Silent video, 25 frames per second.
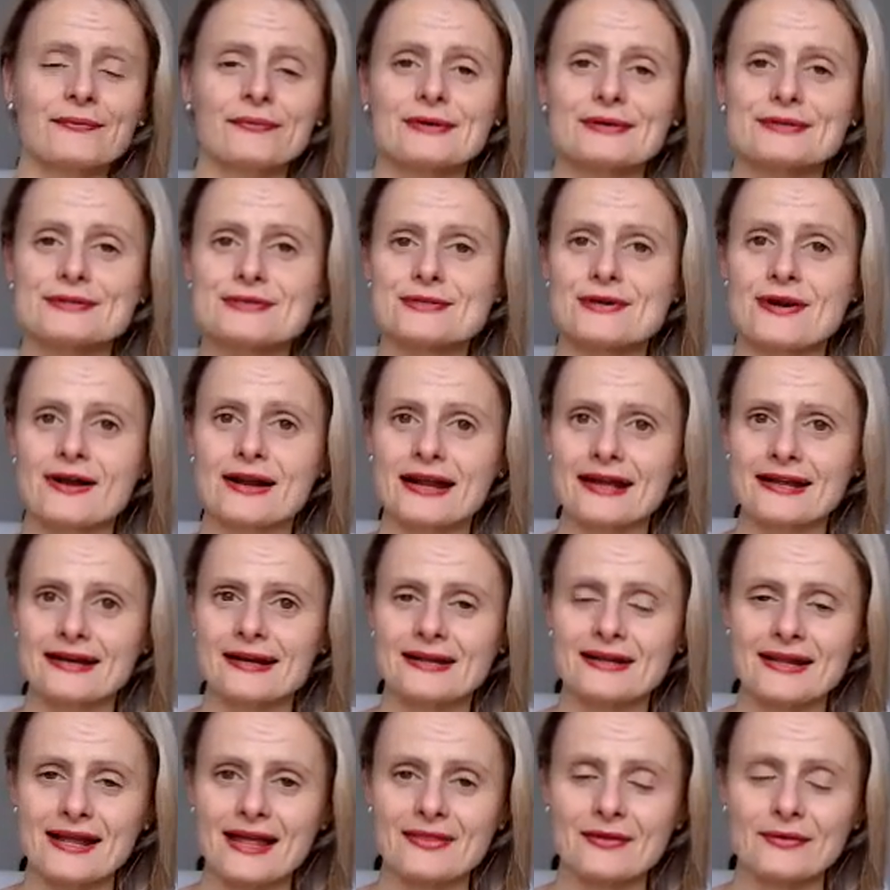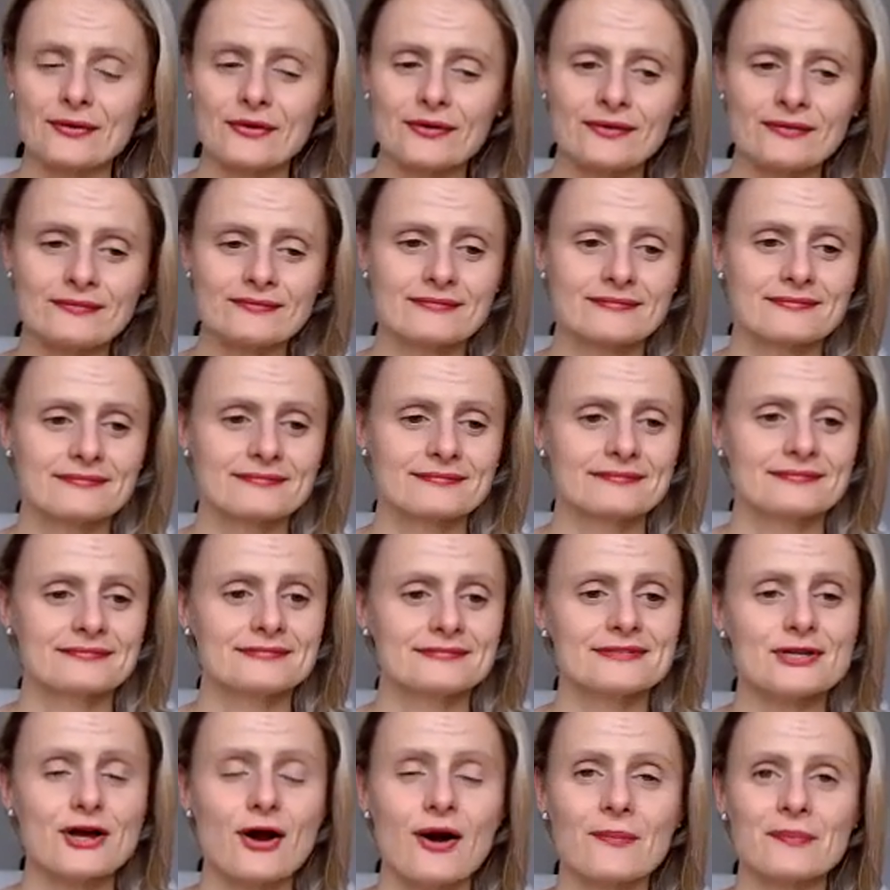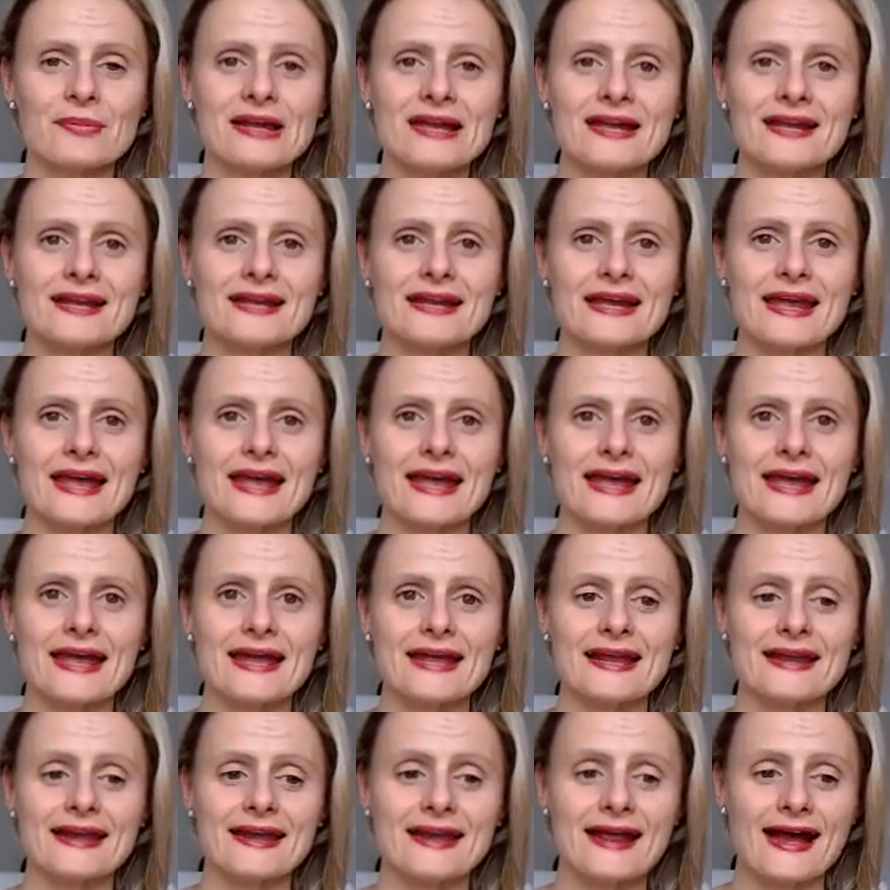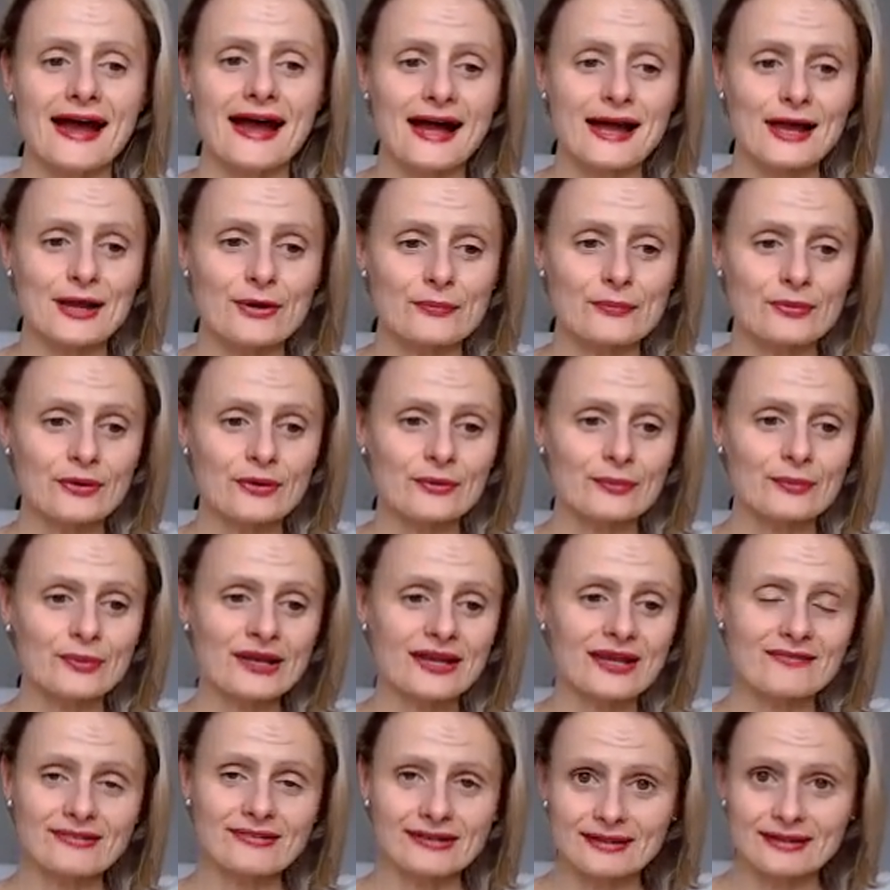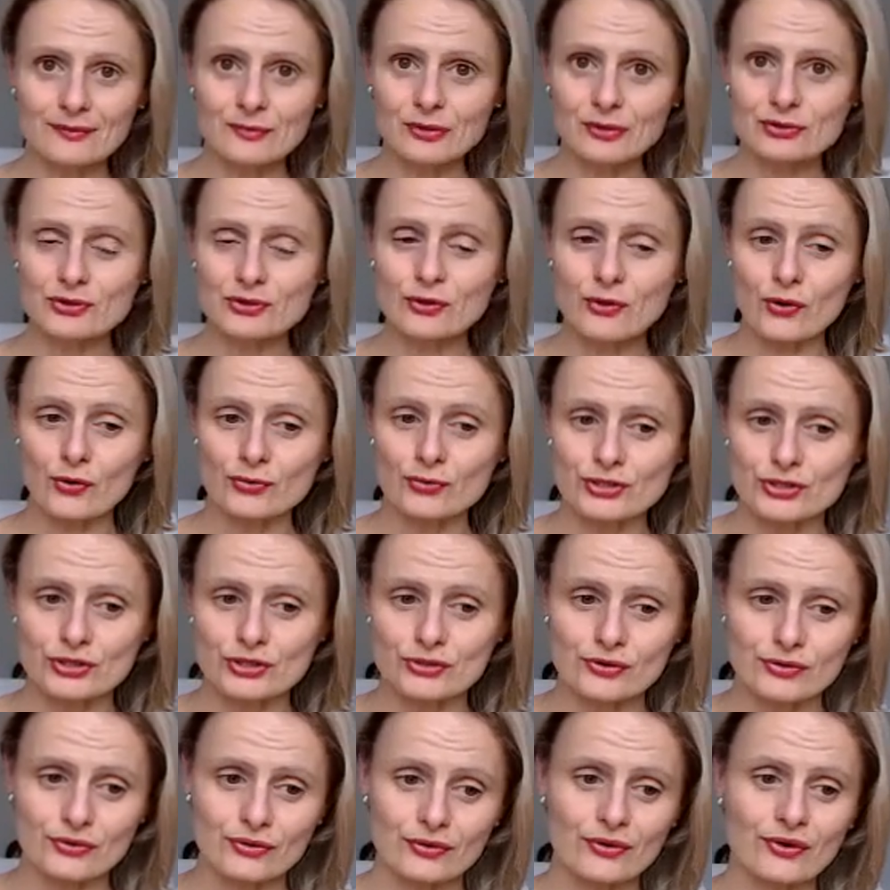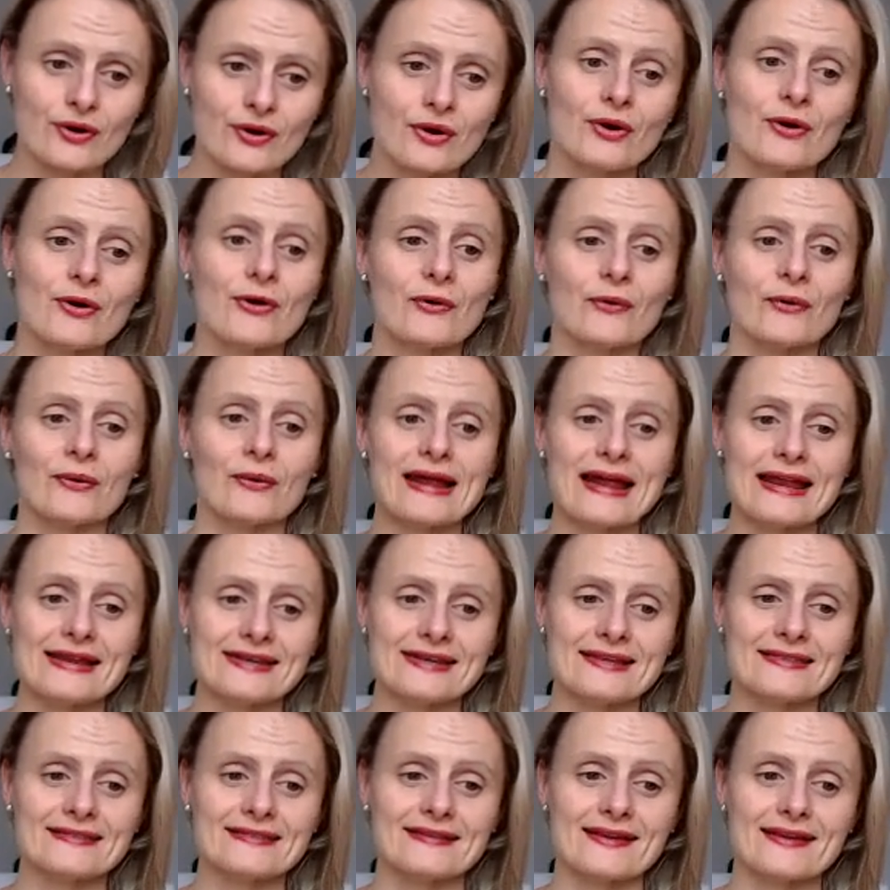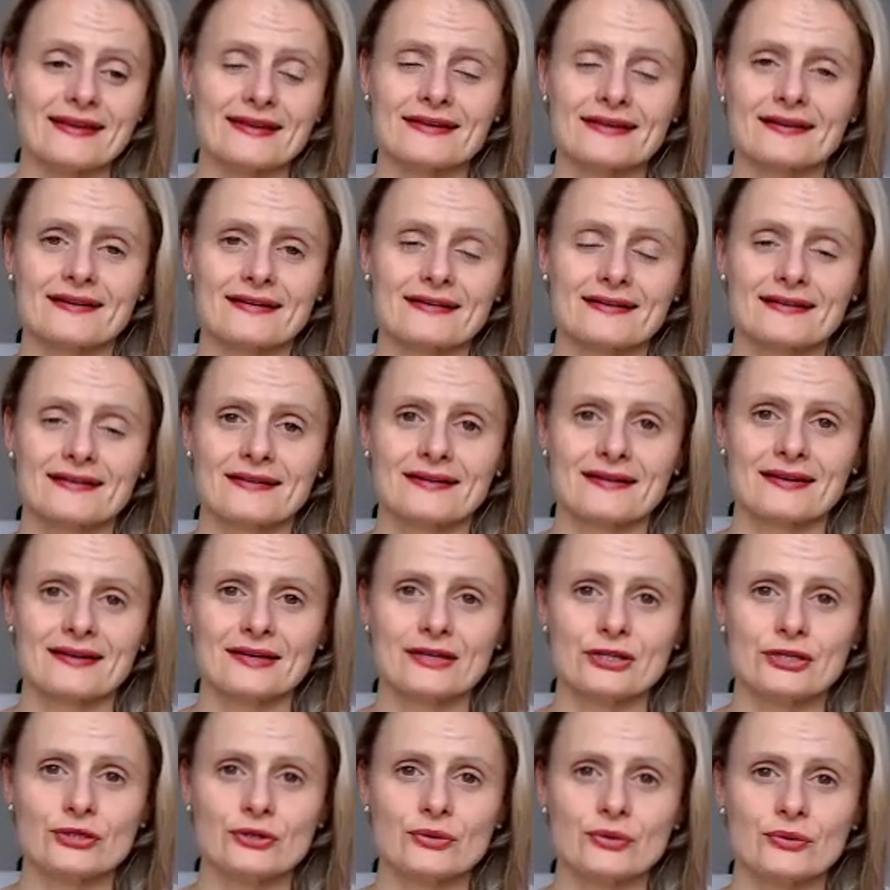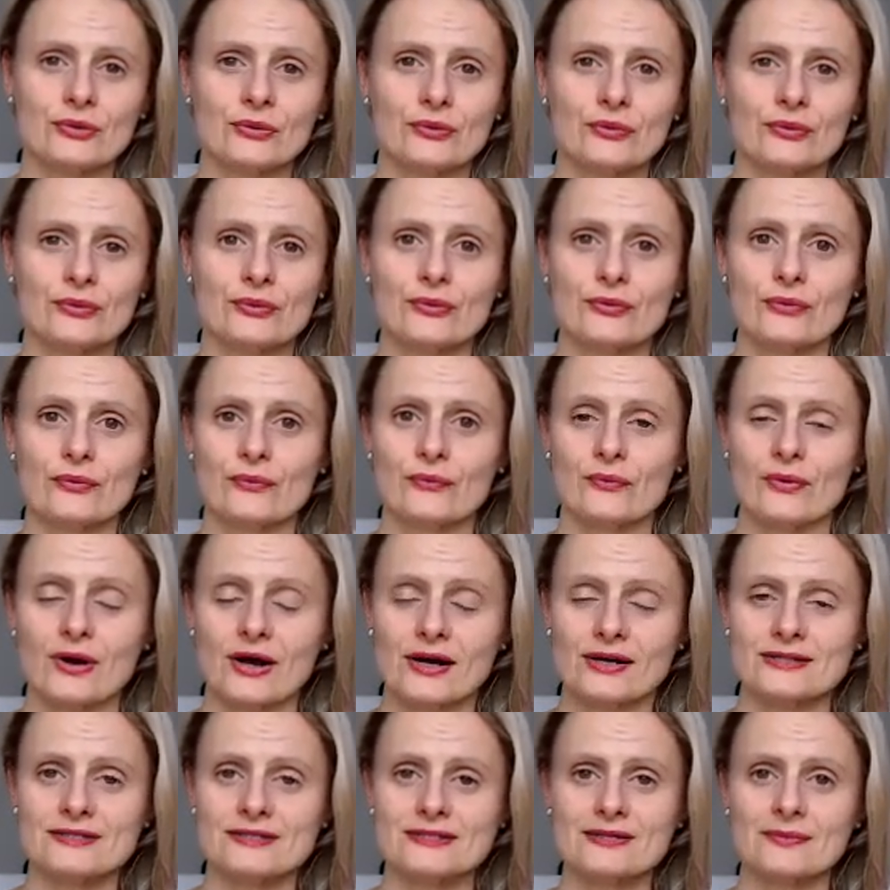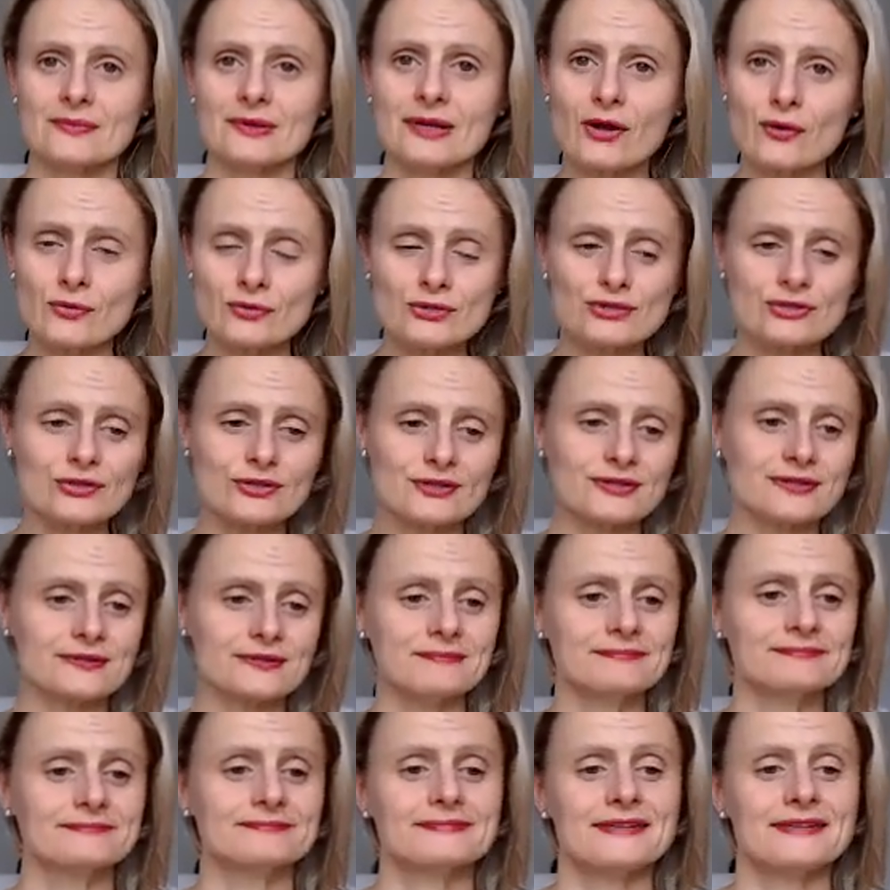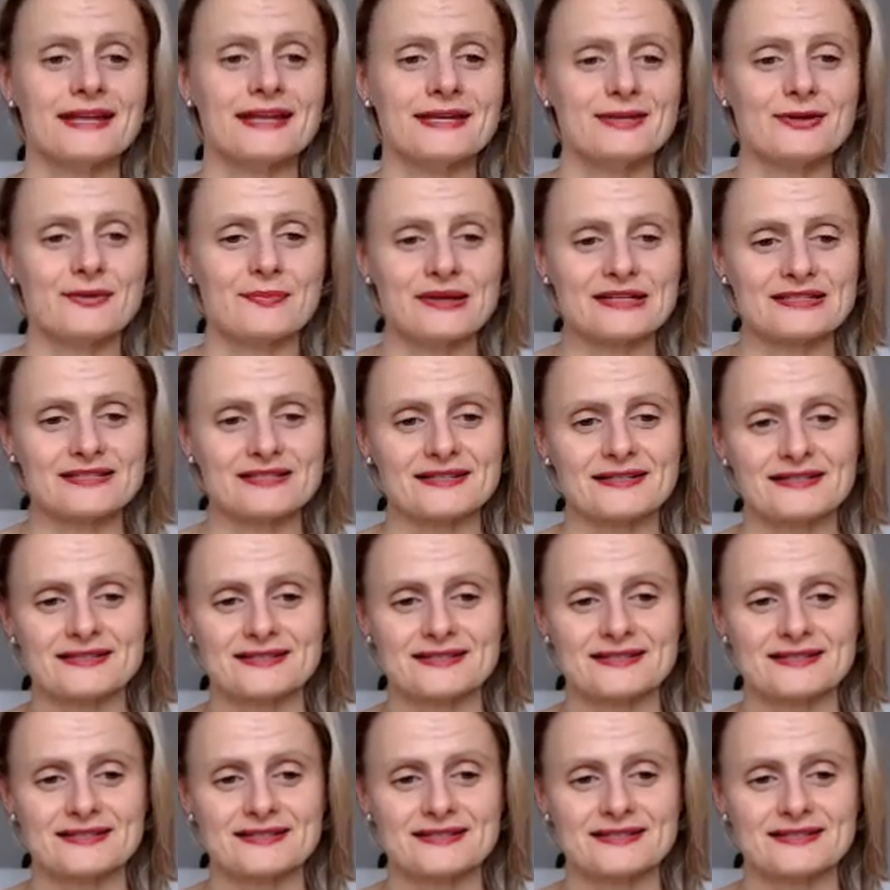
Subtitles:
We'll talk in another topic, and I will be available to coach you or anything you want to be coached on in your business.